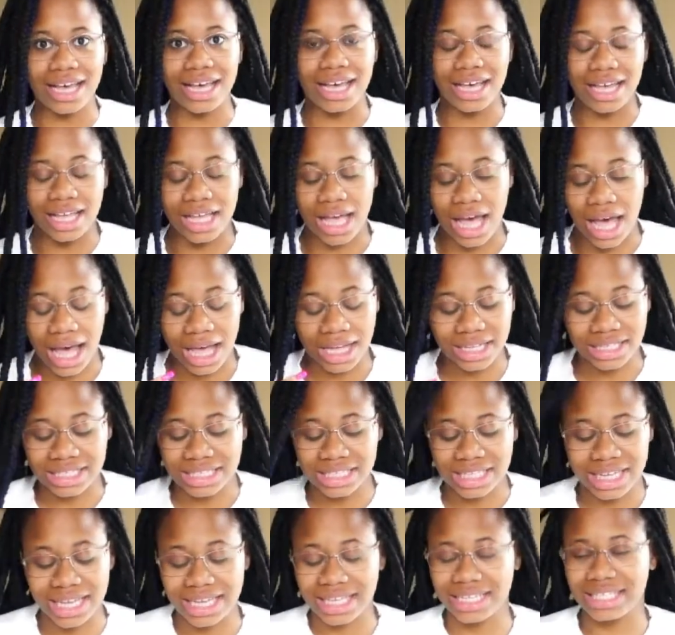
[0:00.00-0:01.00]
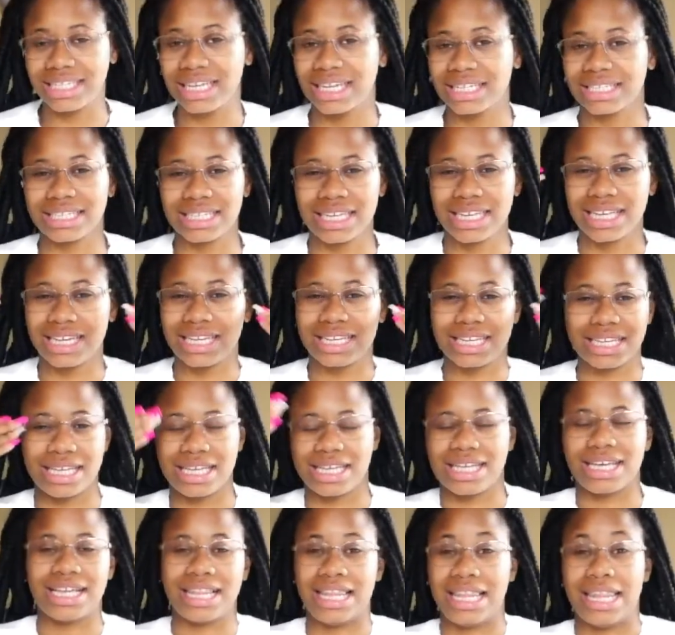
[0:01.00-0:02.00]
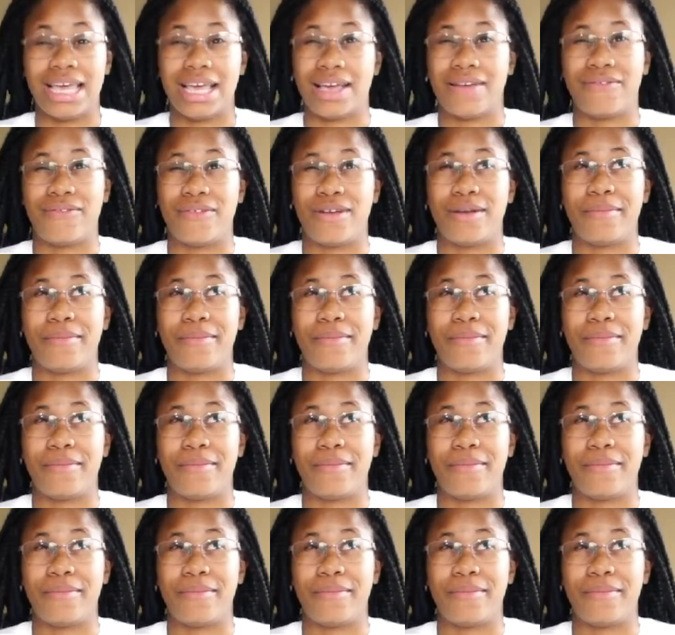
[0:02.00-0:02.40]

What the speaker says: It doesn't click for